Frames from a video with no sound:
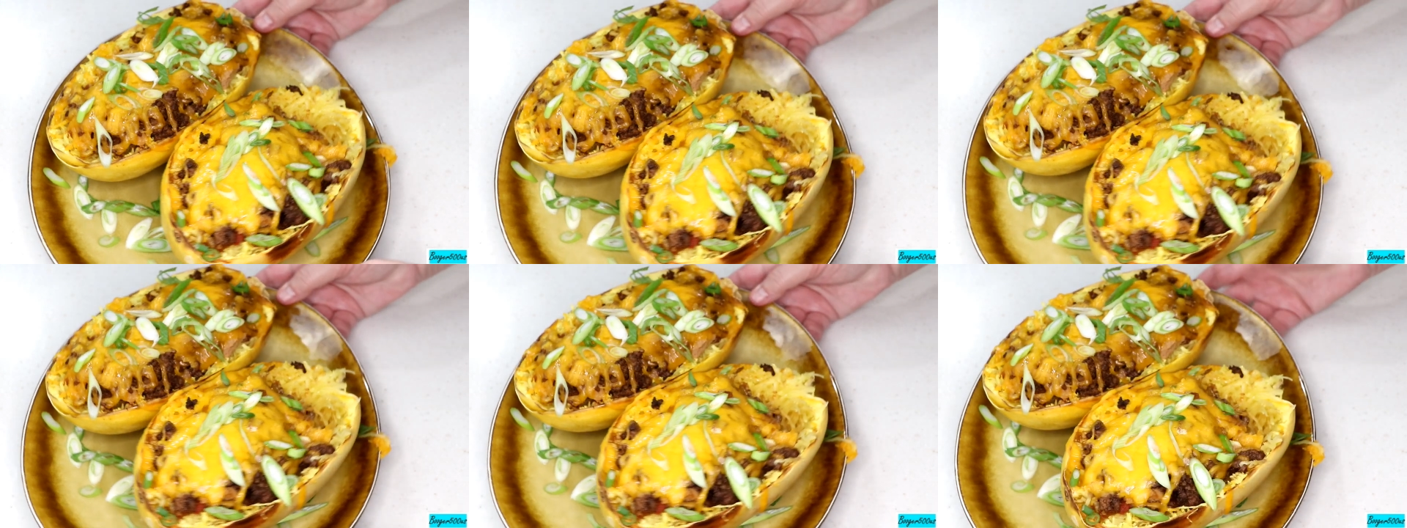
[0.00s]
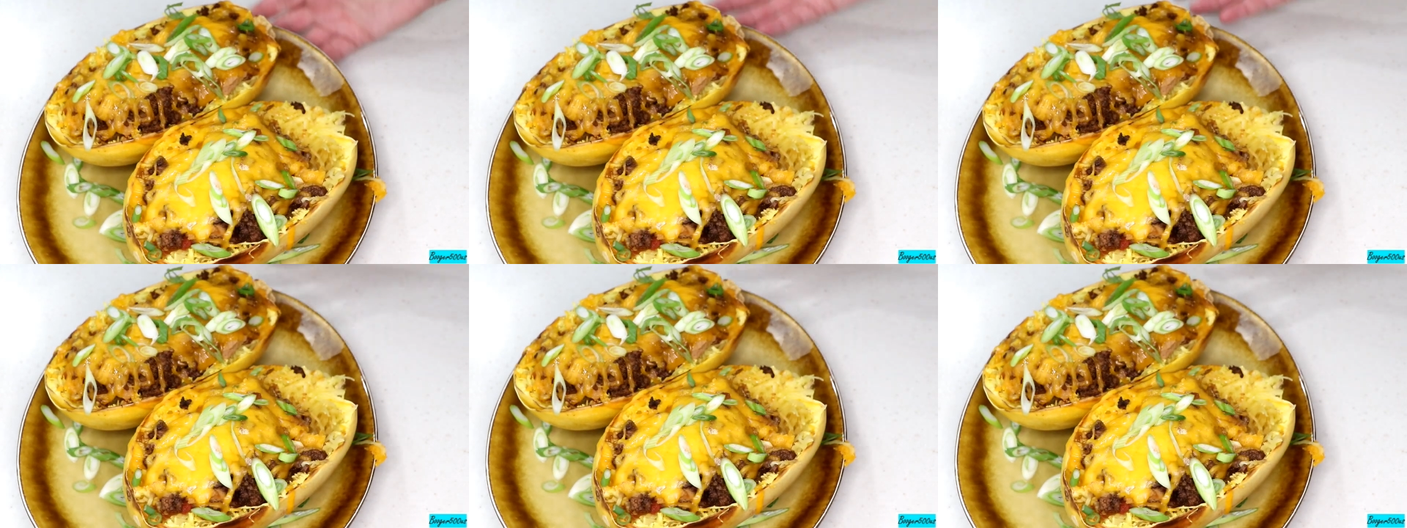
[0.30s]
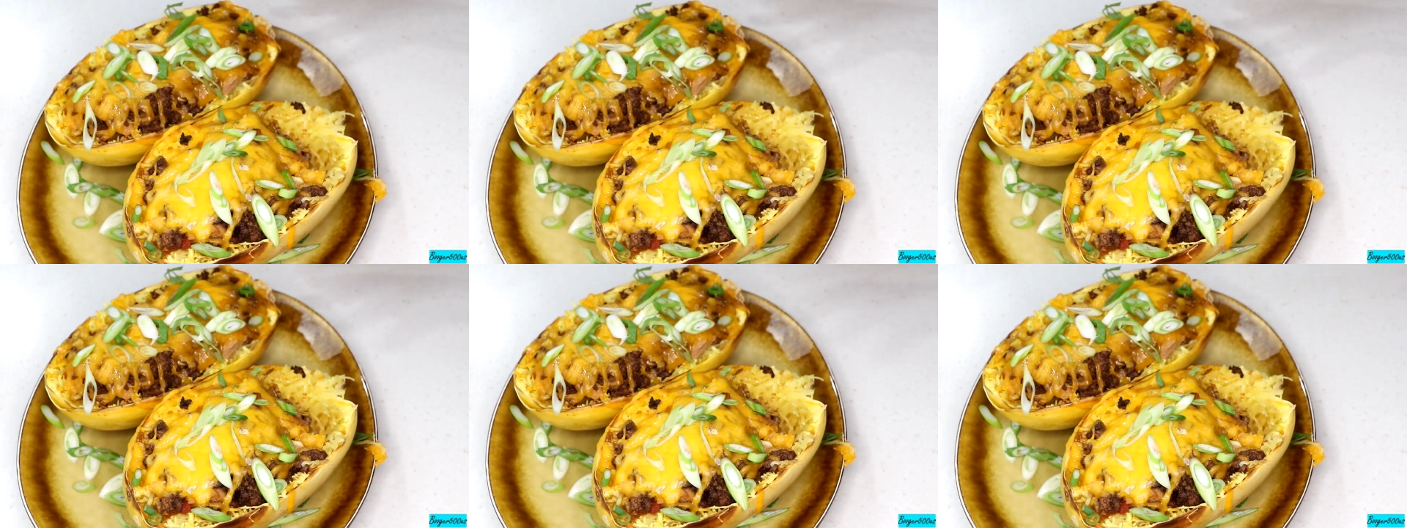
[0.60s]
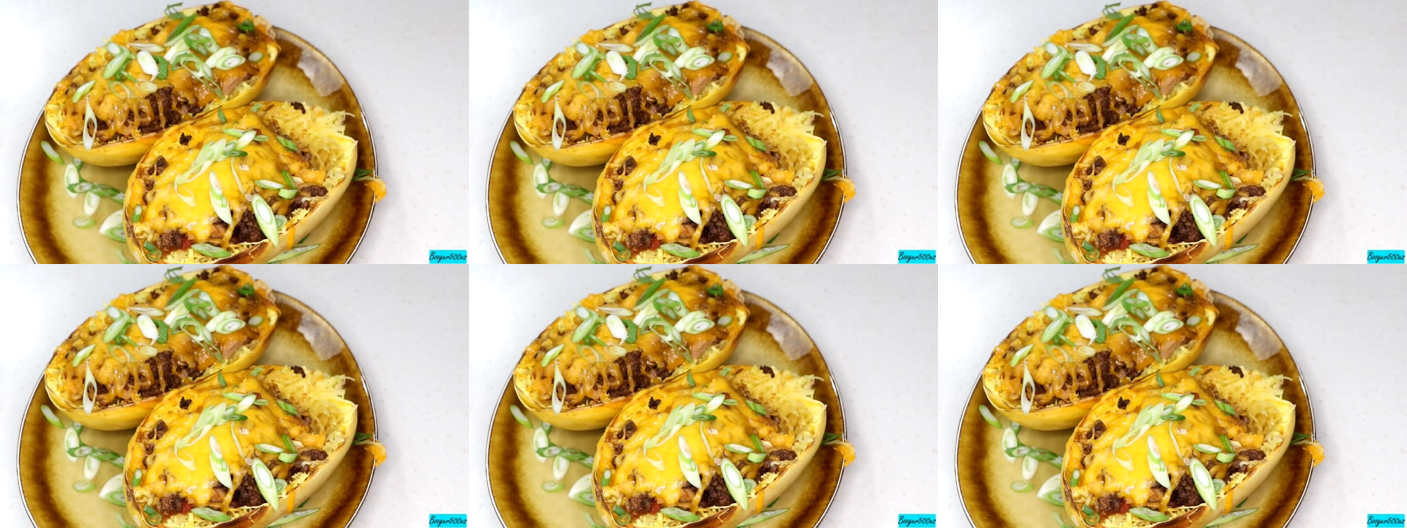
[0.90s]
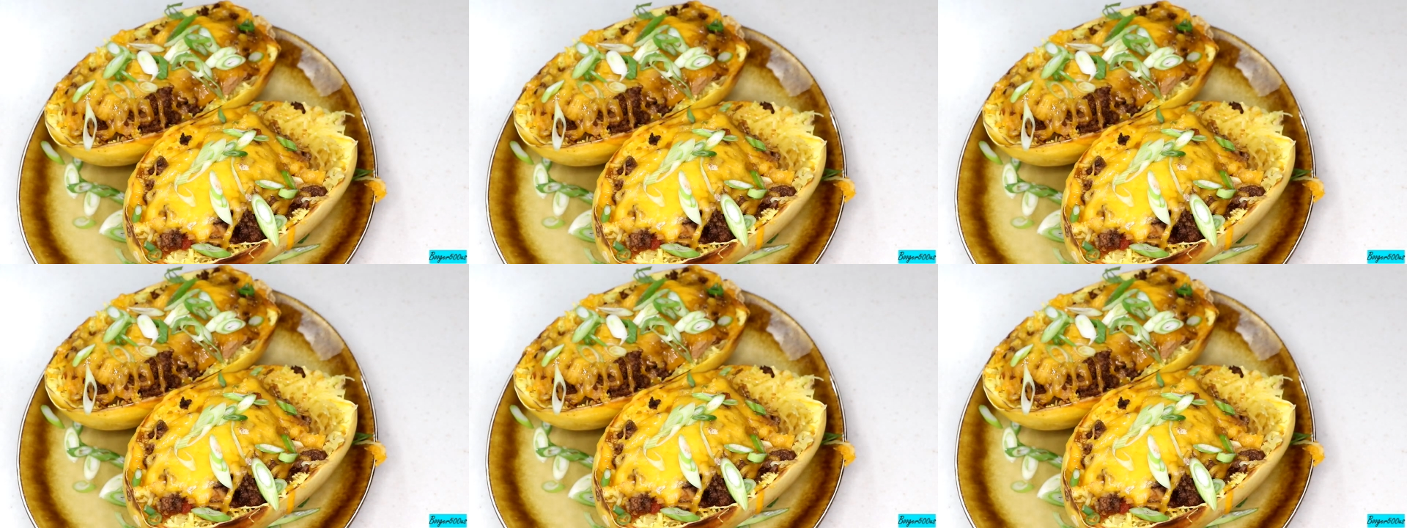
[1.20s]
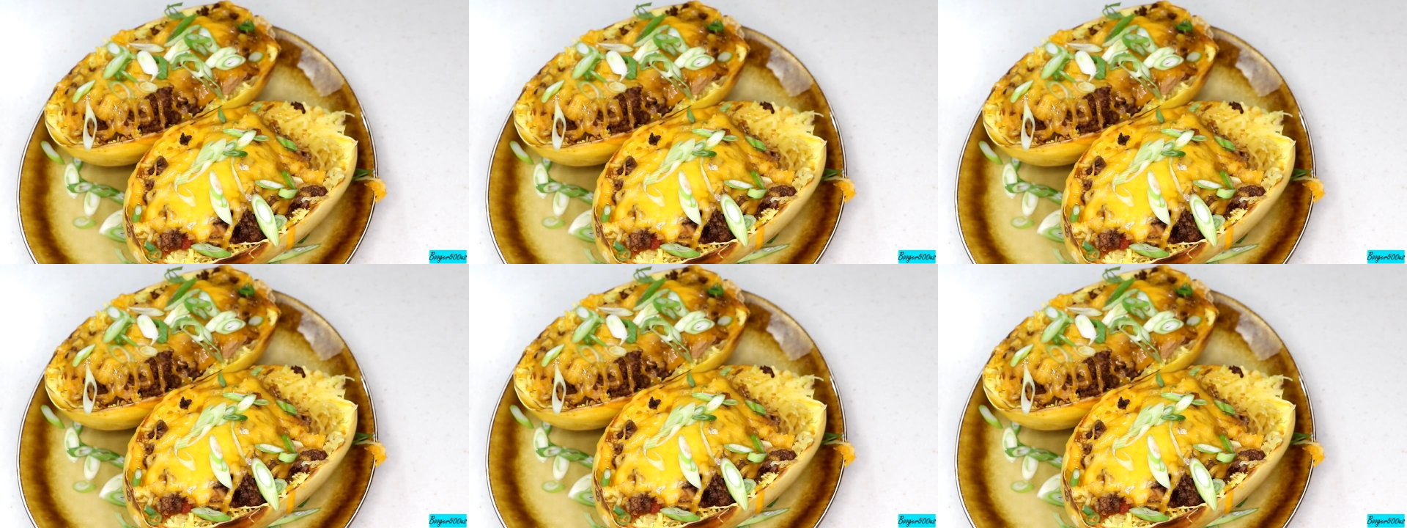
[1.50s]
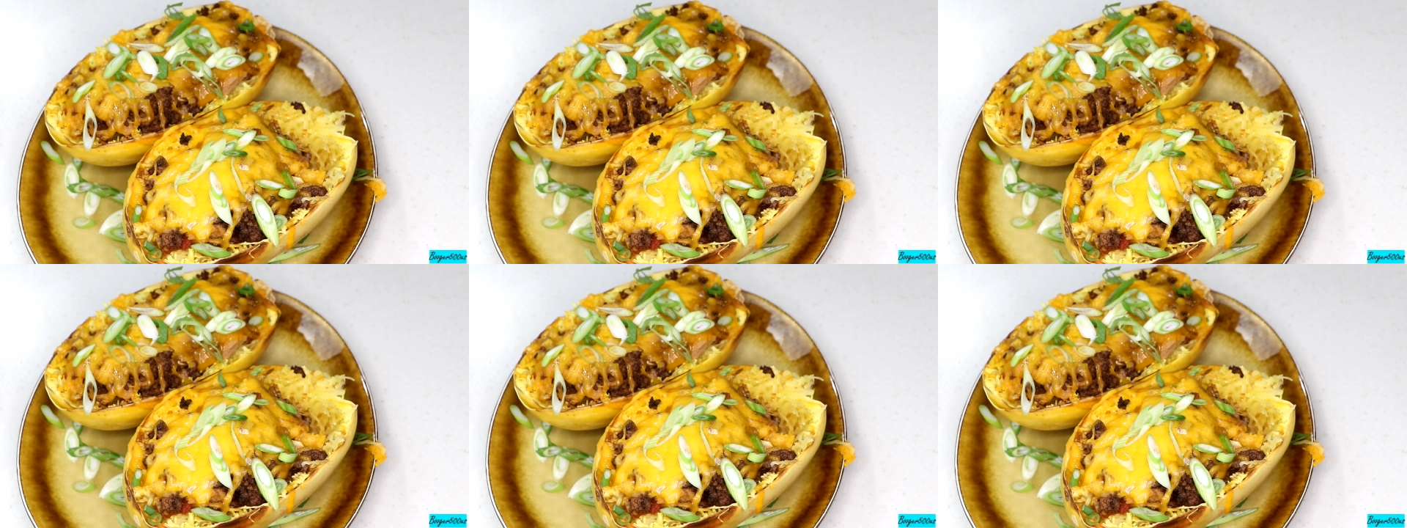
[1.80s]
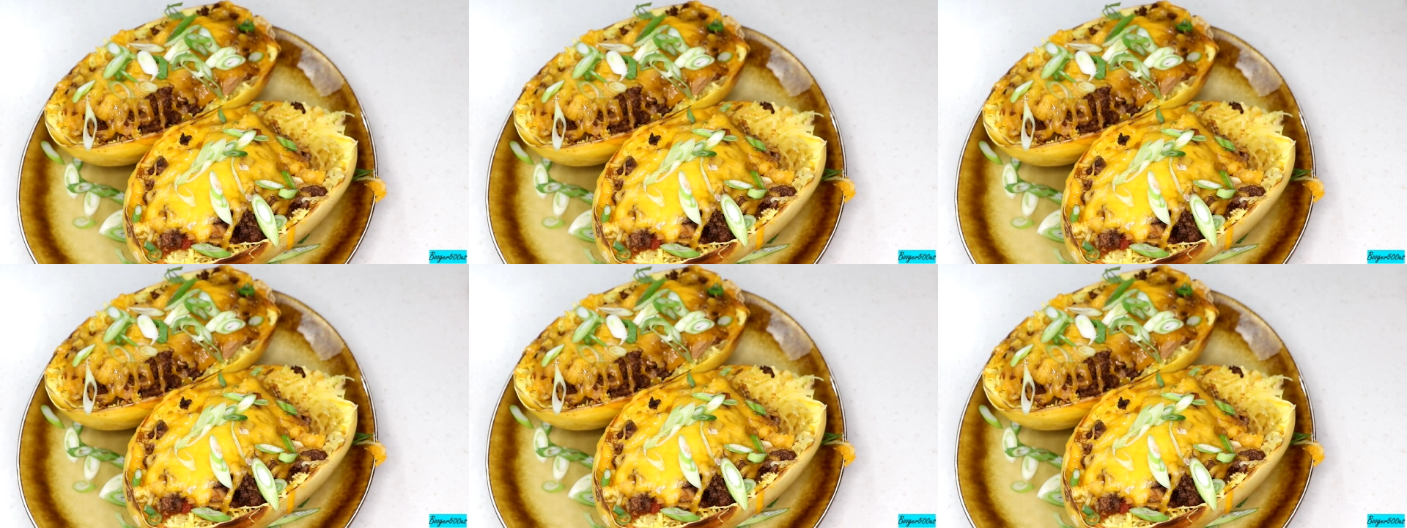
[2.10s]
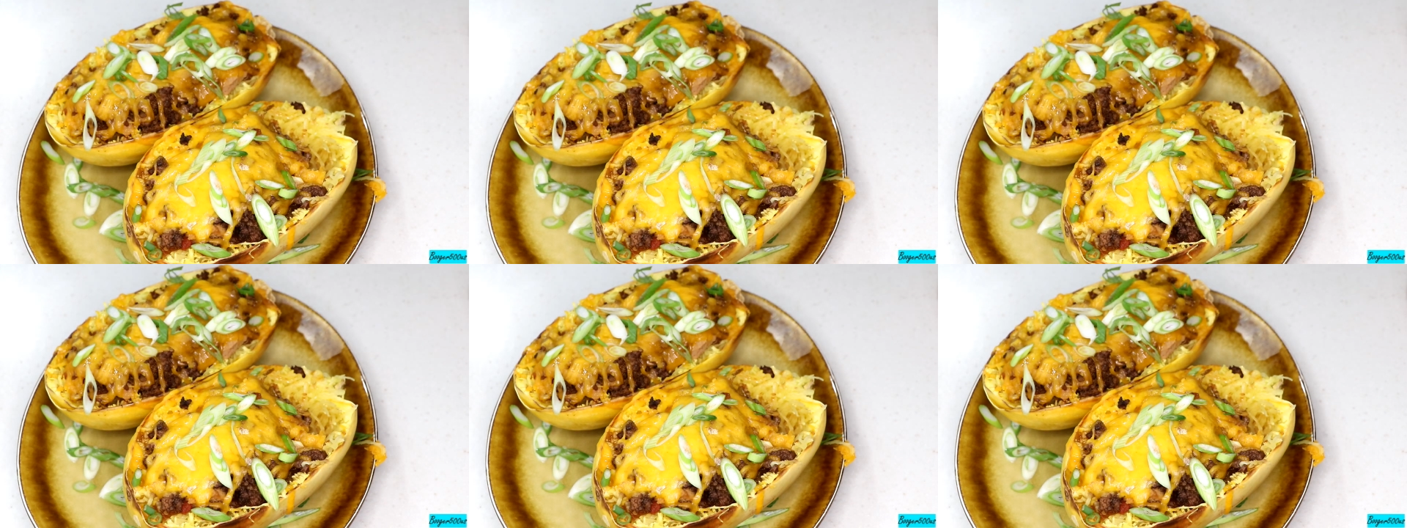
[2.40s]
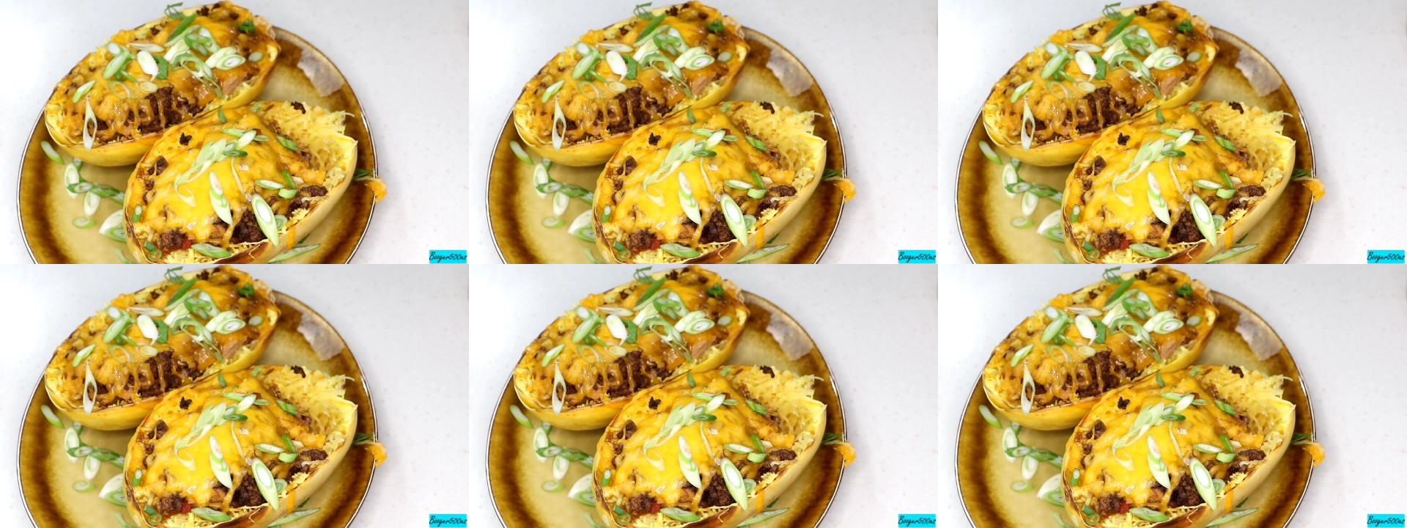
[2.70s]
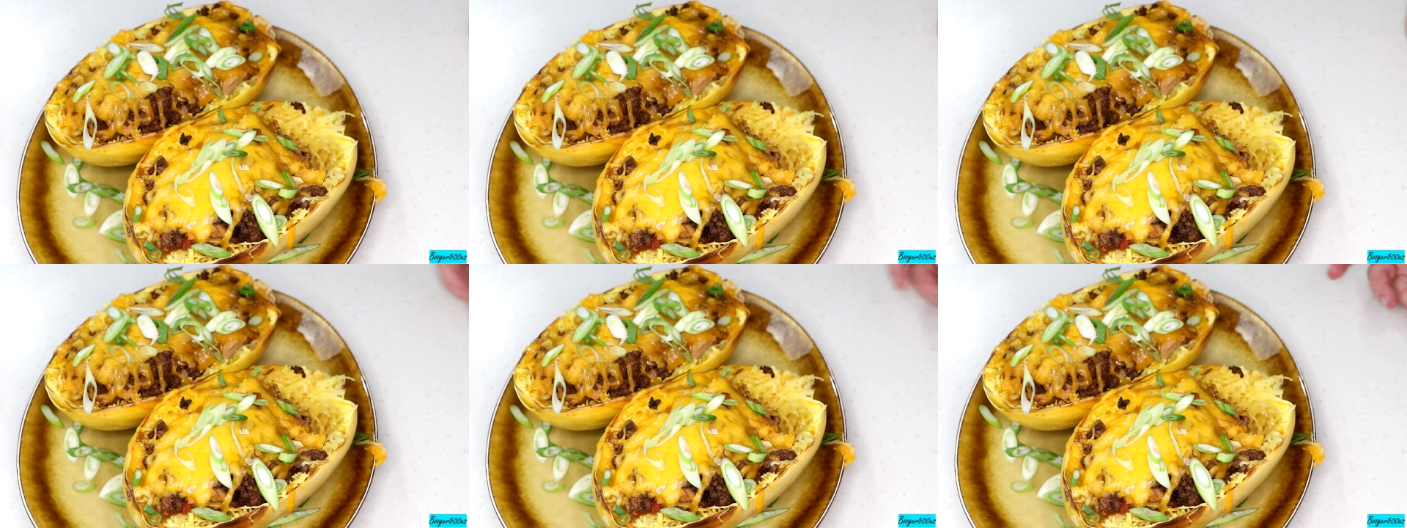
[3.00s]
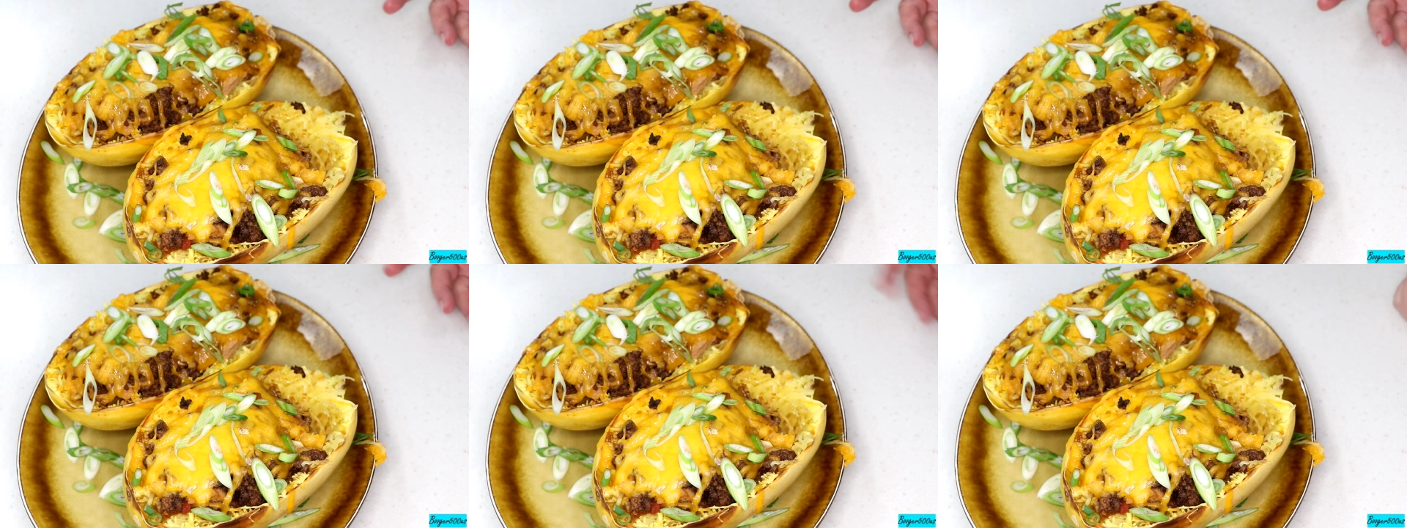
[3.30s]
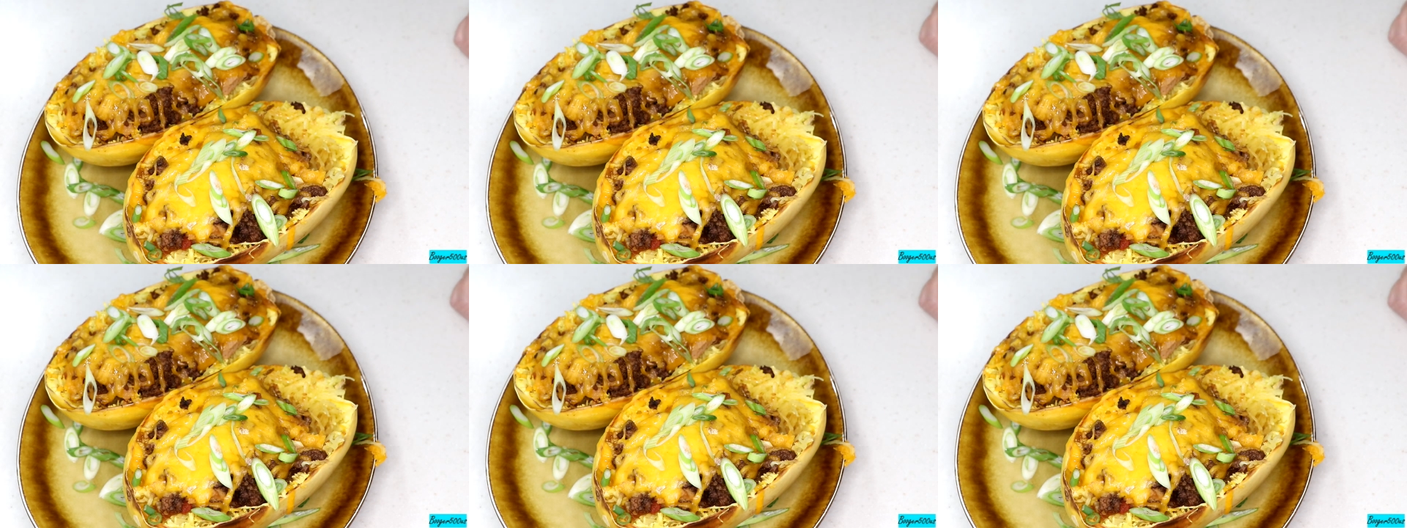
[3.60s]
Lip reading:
[unreadable: no face in view]